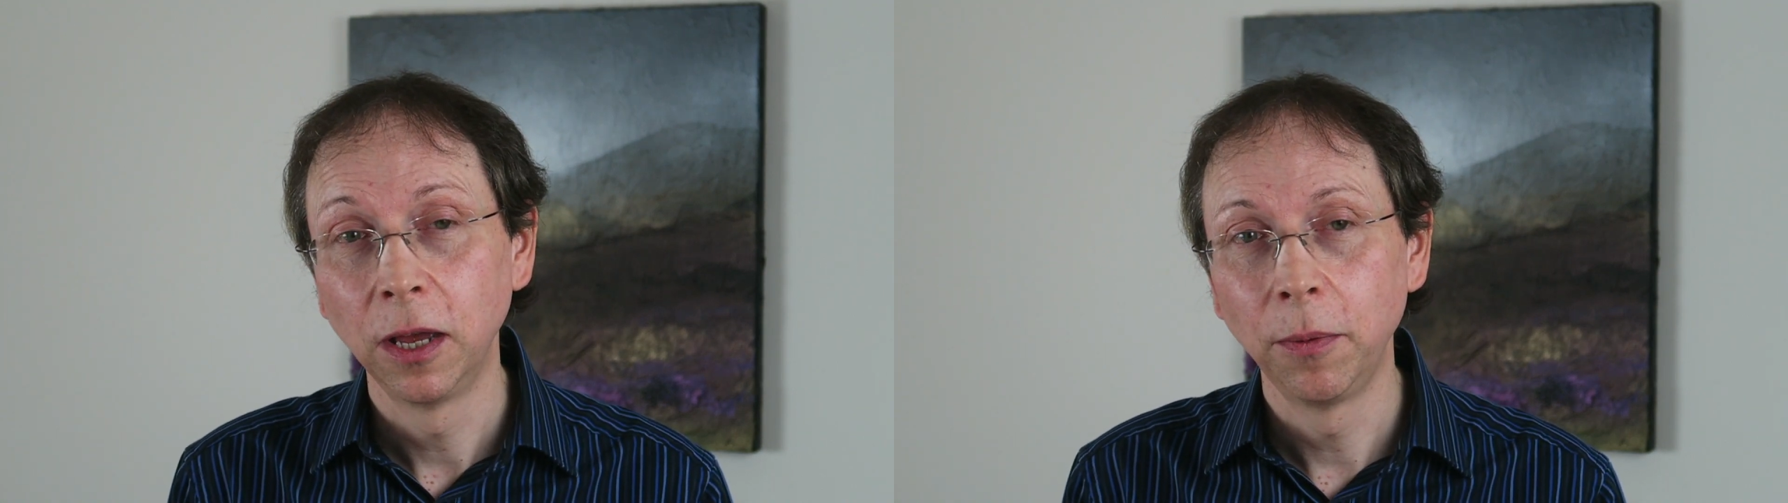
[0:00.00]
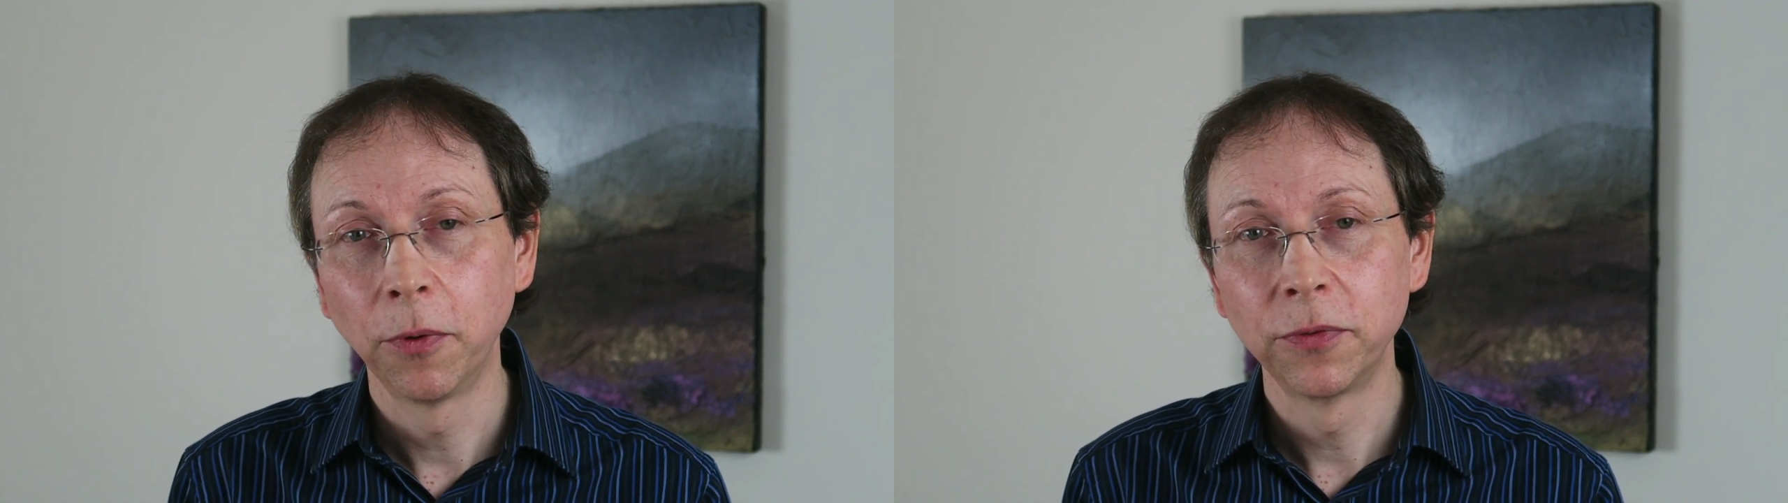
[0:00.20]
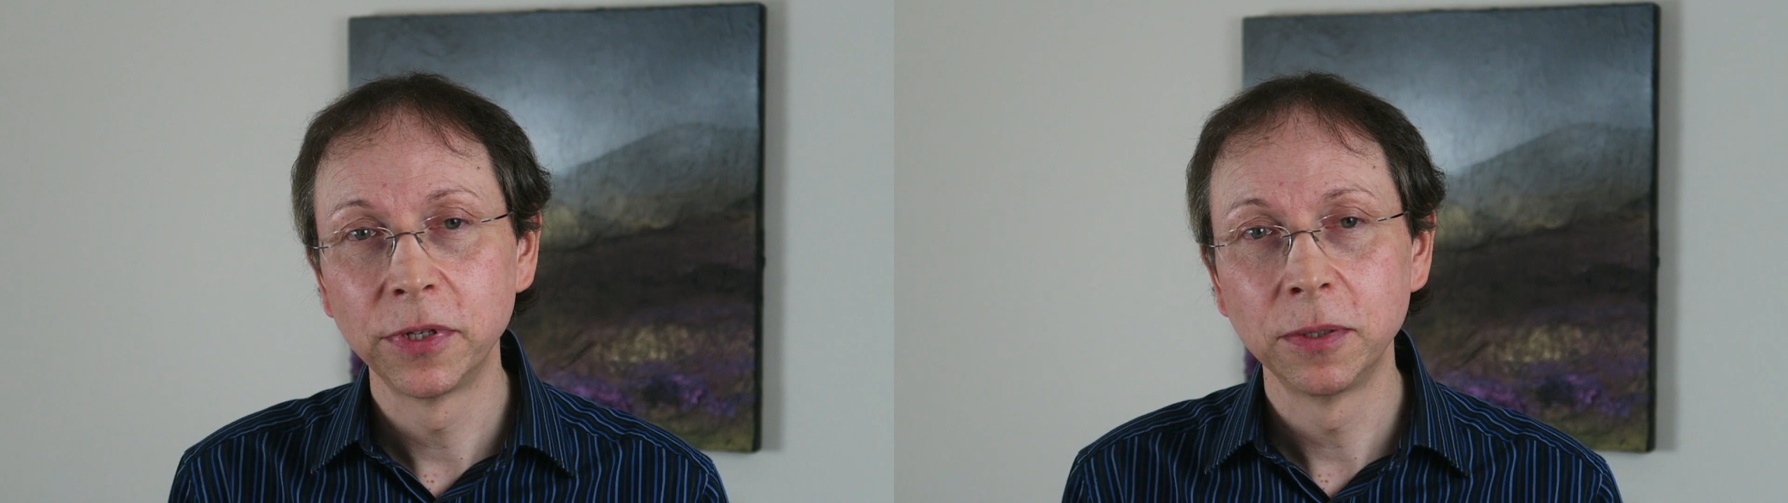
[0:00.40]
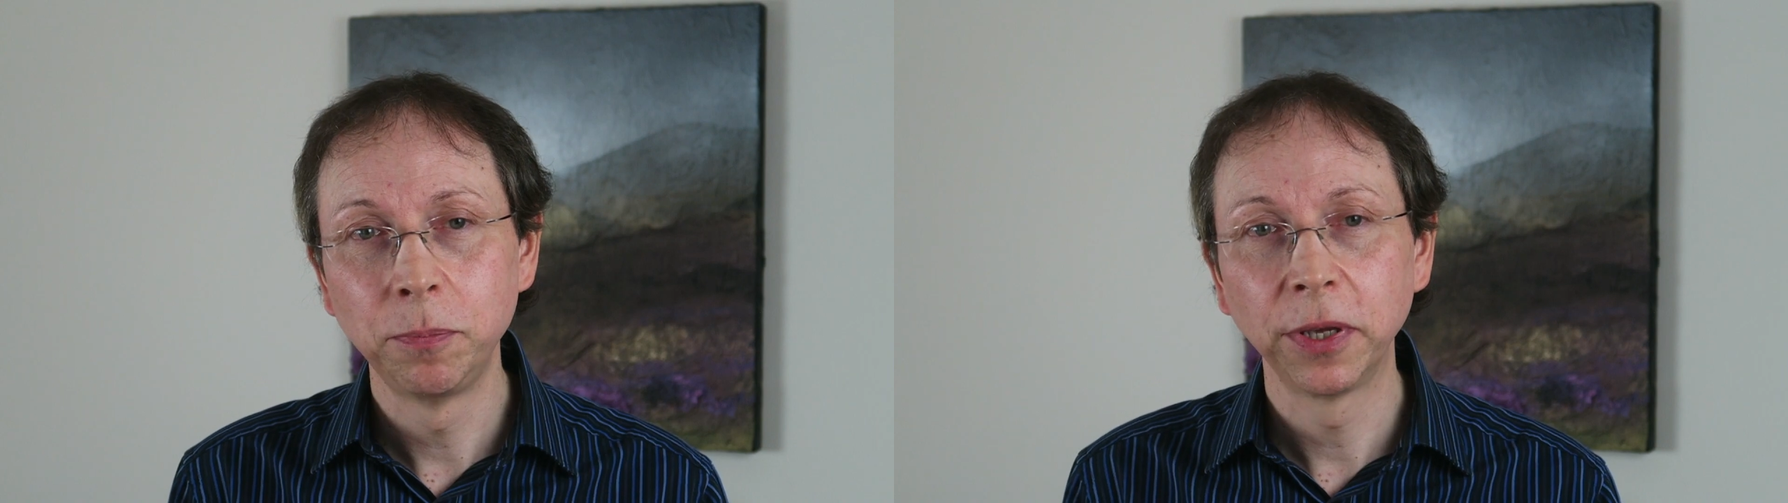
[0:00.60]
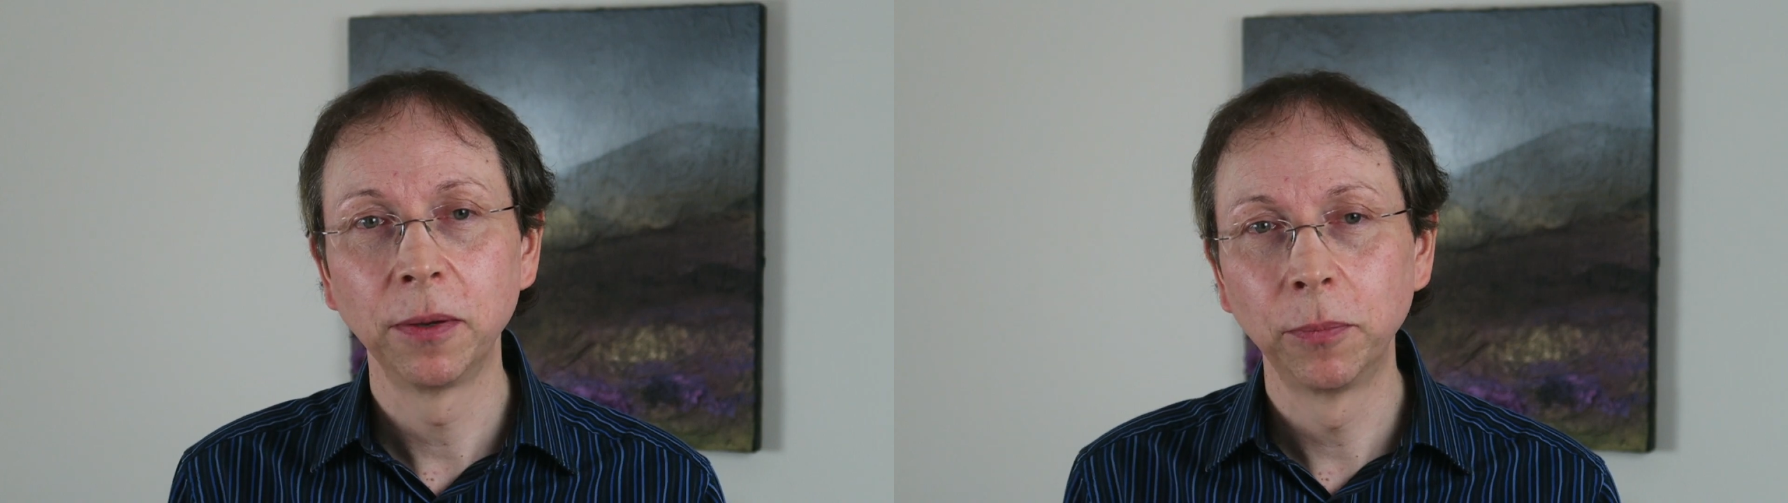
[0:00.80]
And obviously,
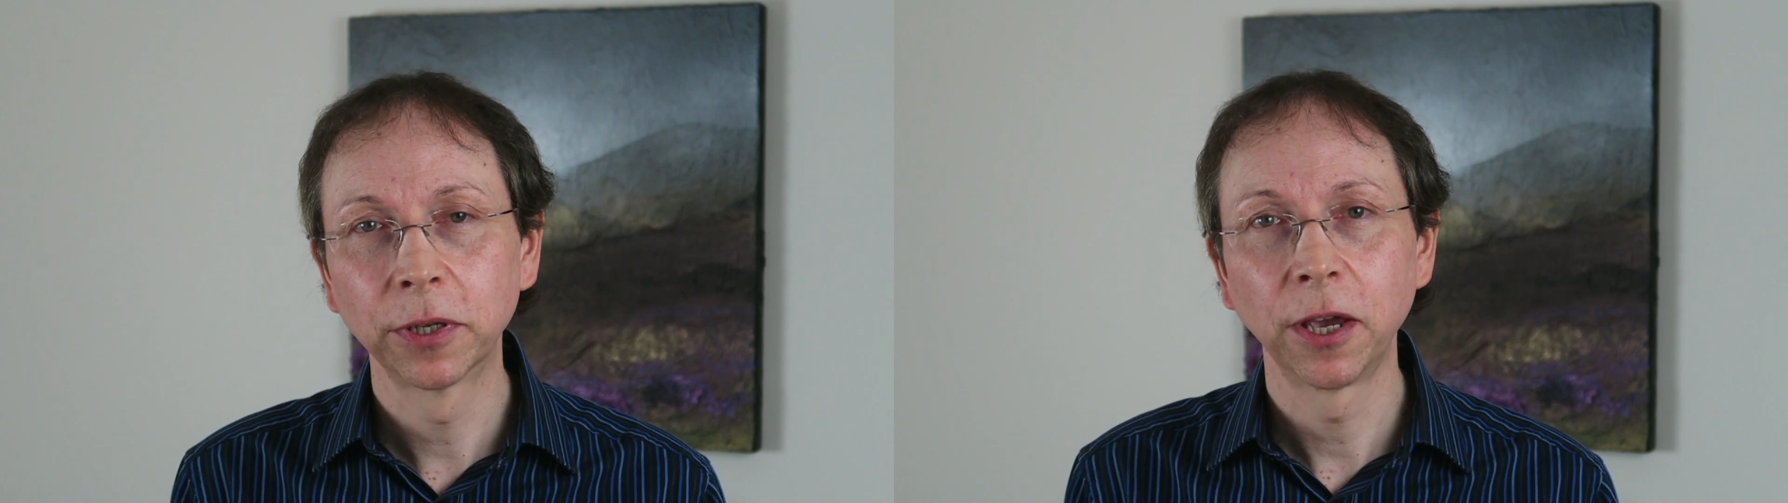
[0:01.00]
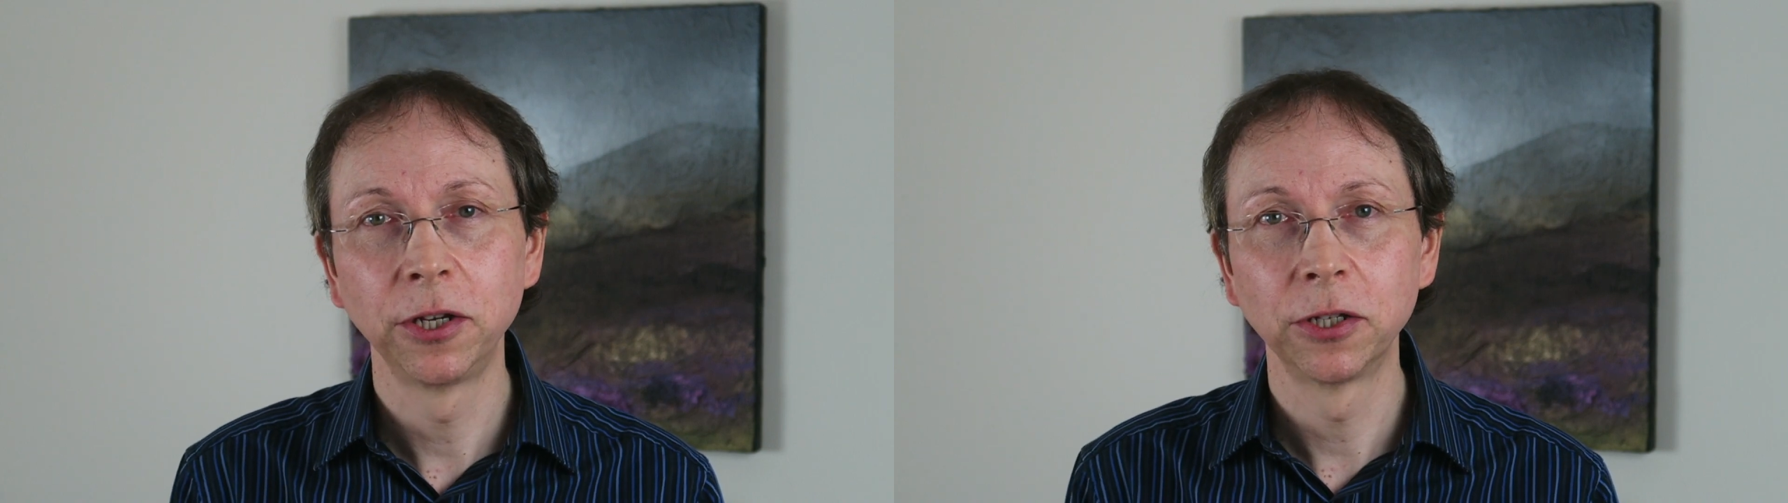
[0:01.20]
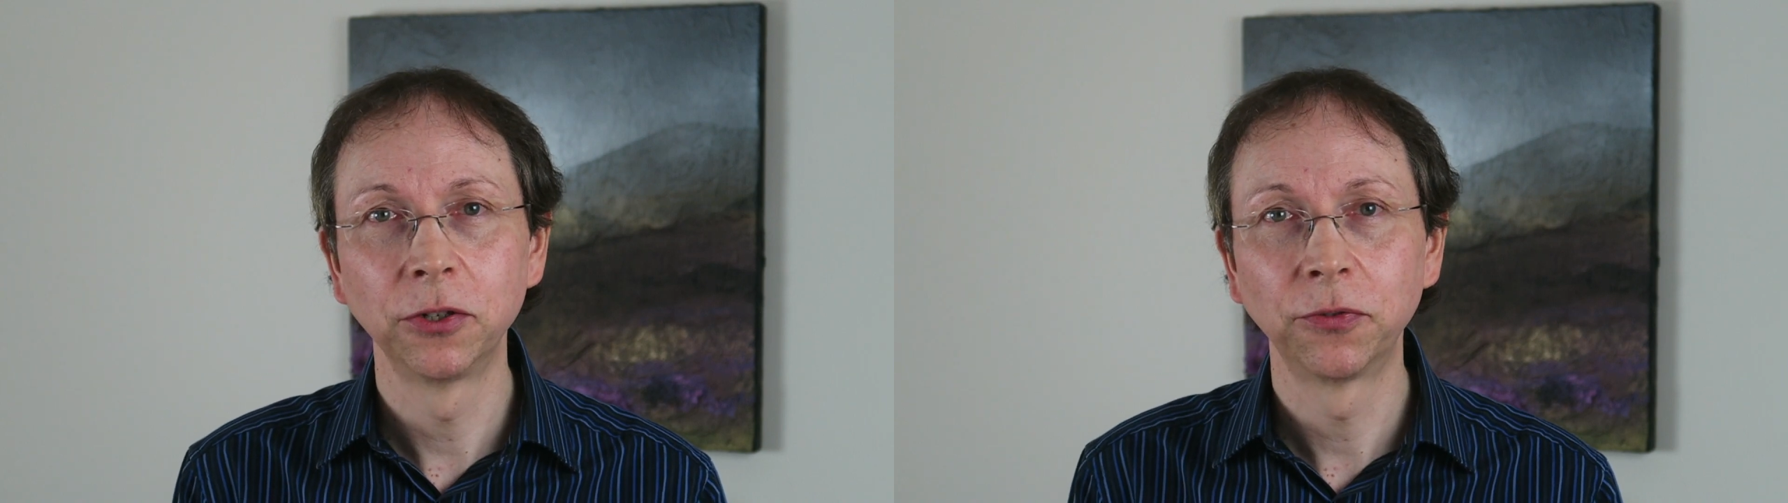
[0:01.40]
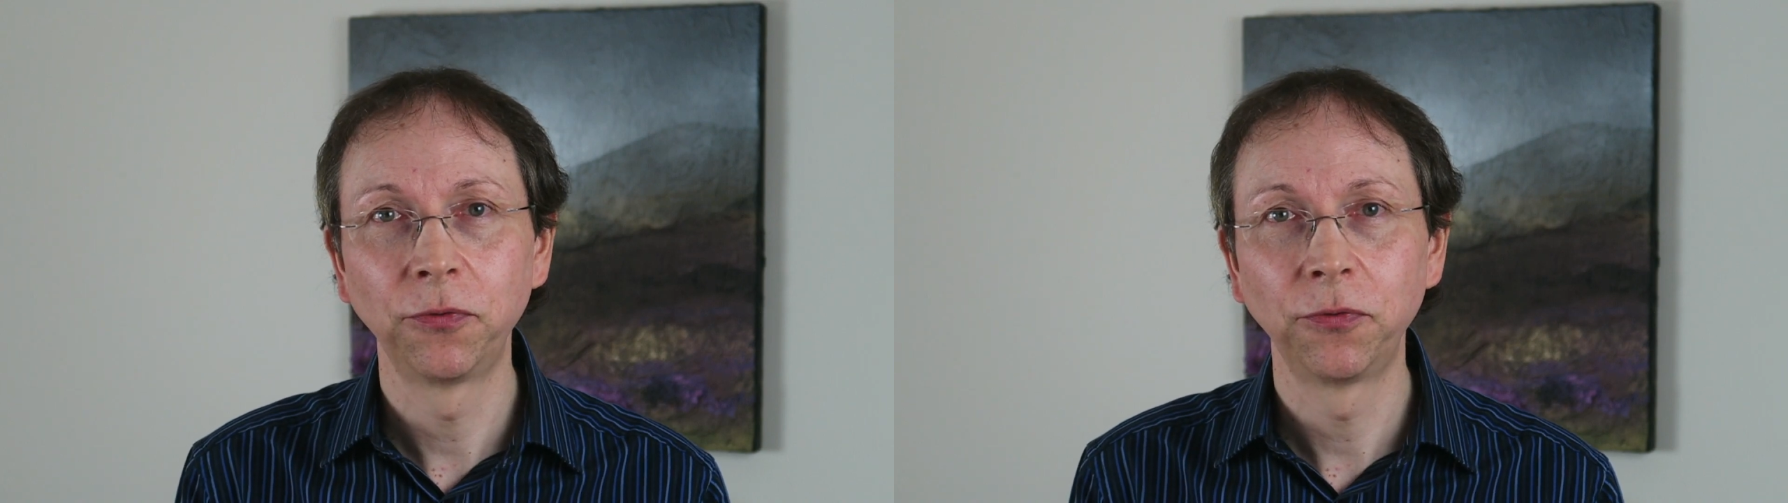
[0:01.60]
big implications